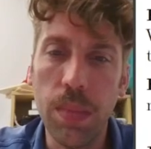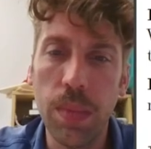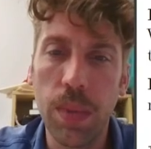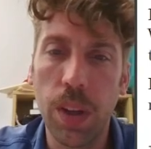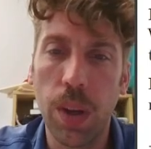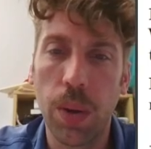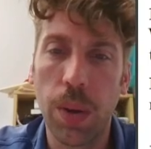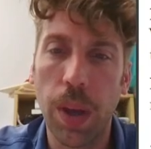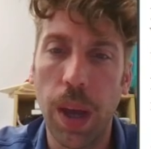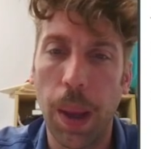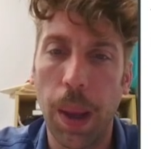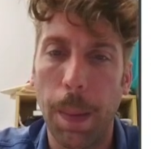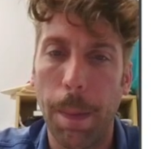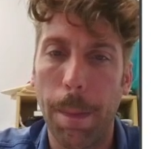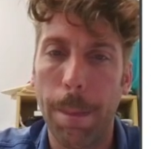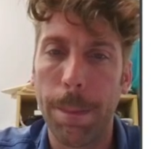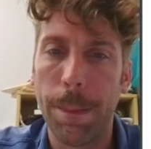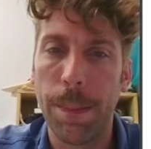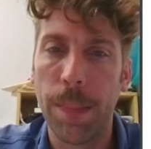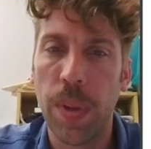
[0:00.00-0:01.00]
Okay,
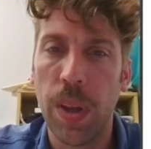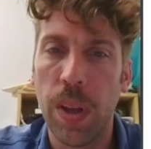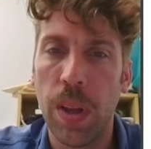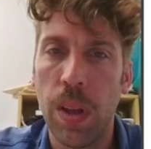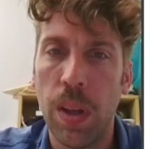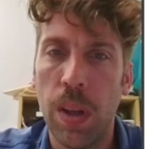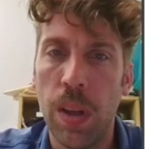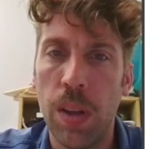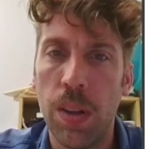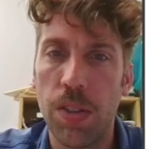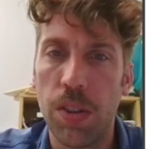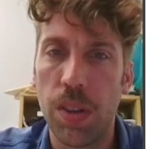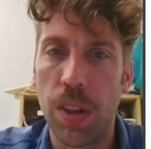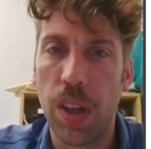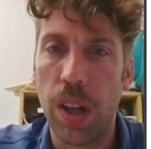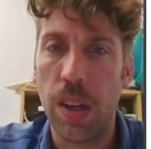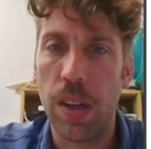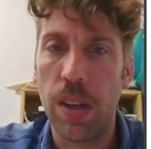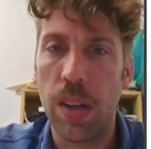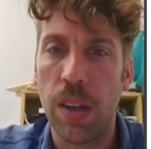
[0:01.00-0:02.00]
so
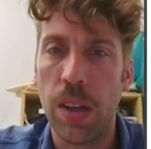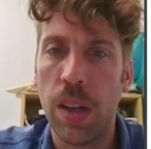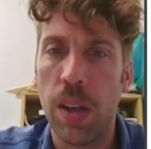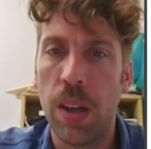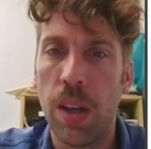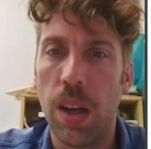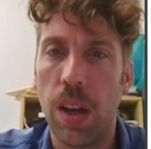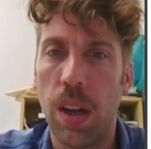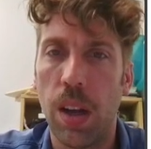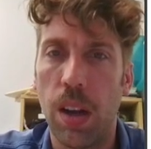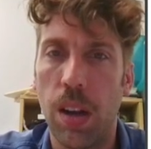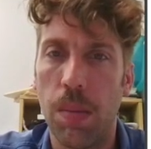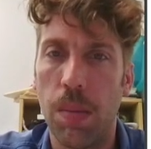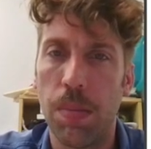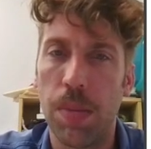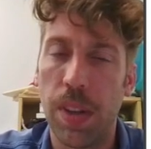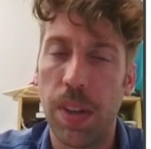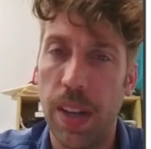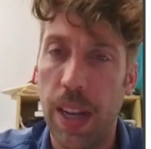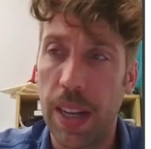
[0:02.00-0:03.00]
then
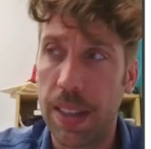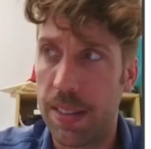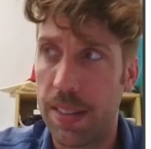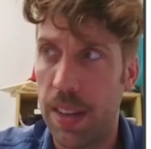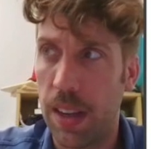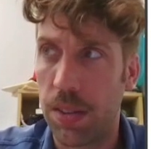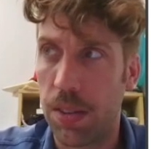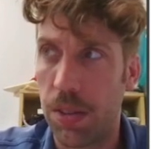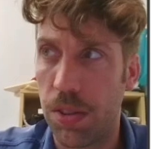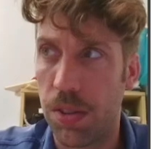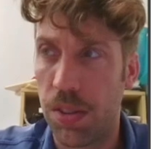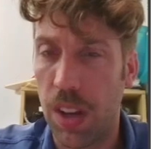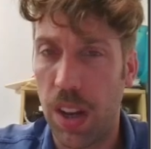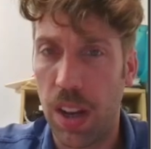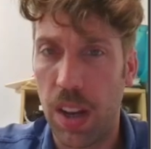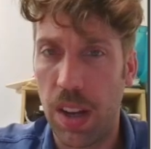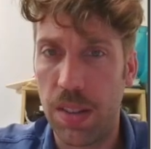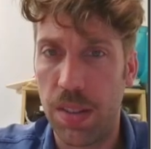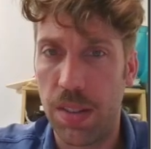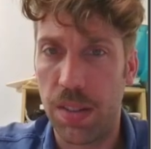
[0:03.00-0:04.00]
the next
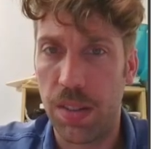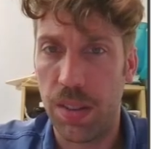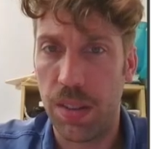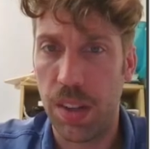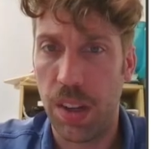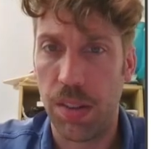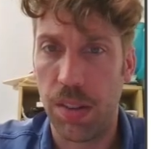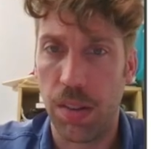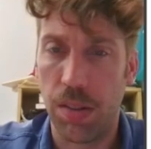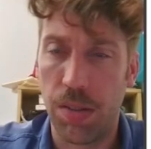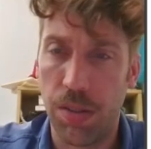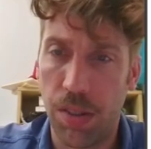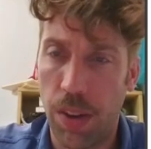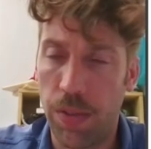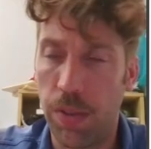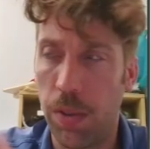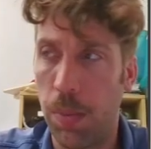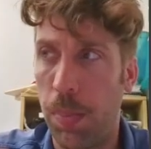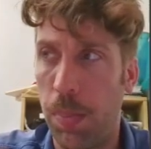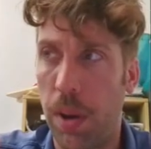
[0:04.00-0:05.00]
exercise has
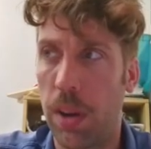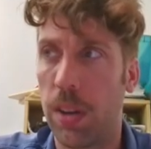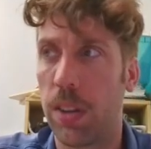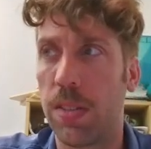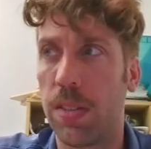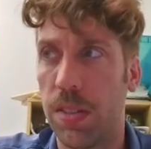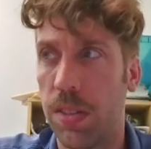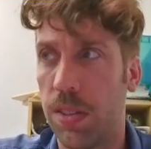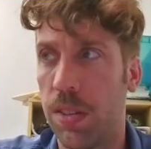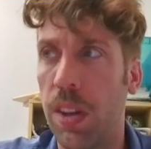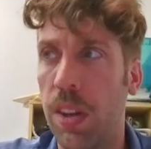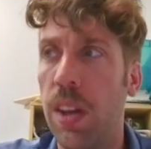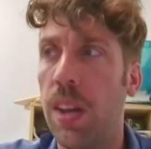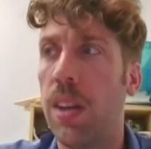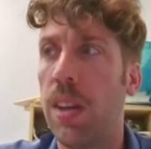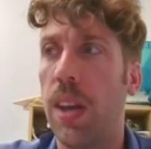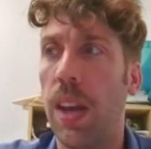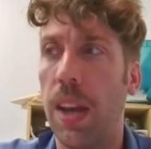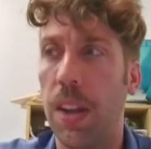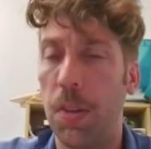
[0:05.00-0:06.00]
several parts,
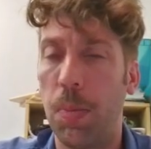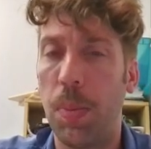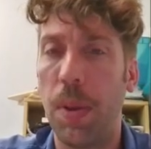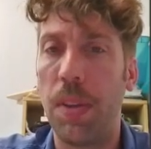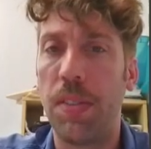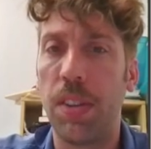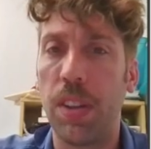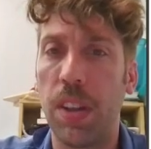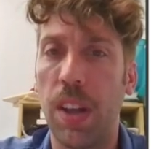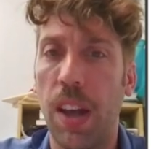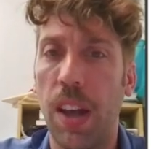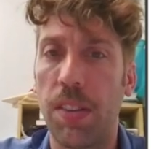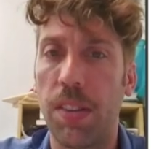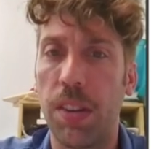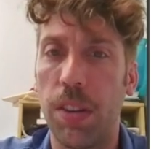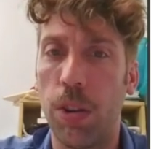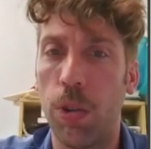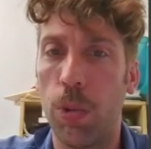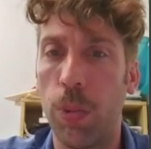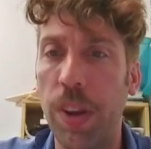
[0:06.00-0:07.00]
and is basically asking
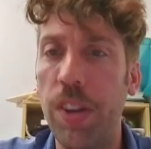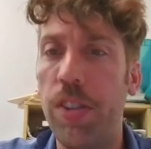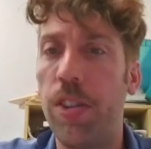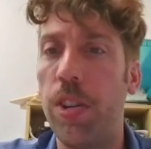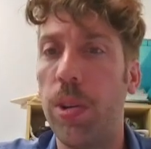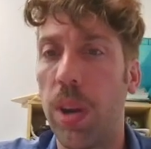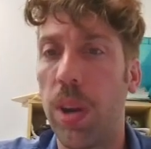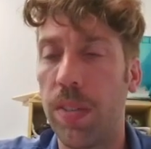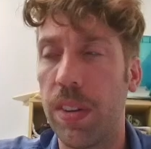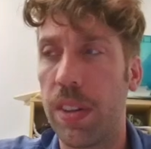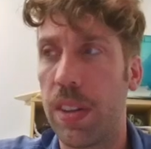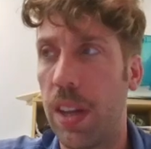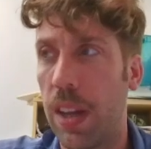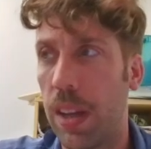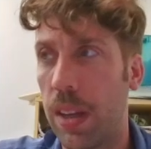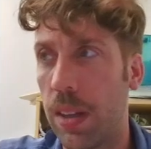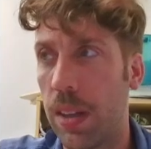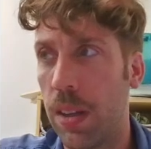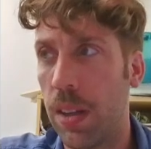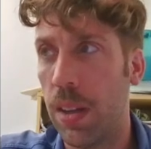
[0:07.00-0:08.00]
you to redo
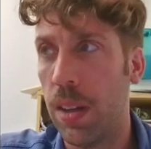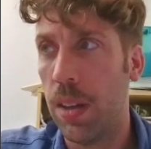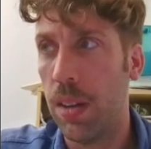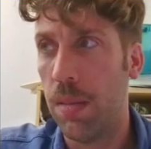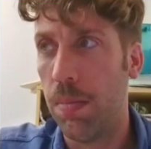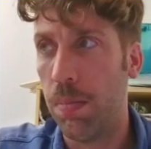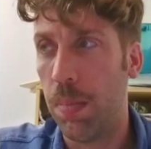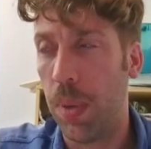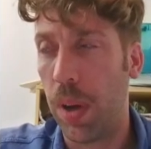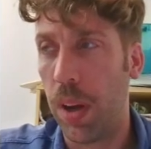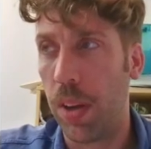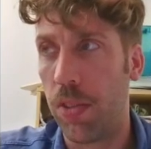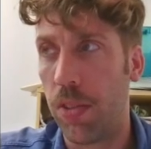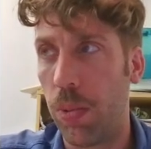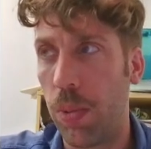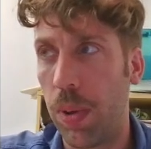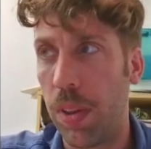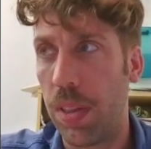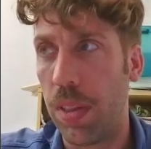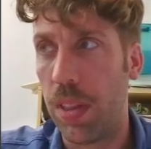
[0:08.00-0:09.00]
everything, but
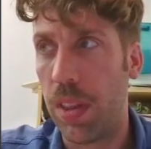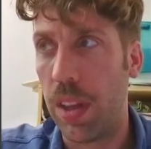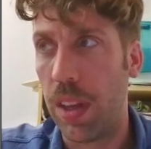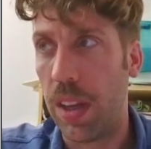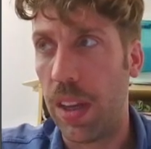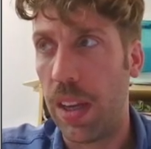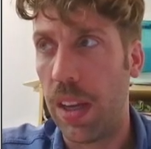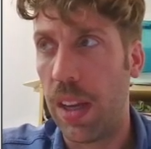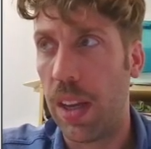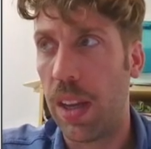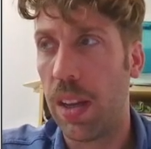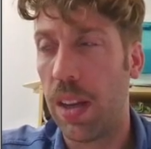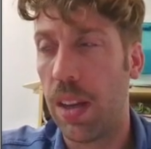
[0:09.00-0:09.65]
with the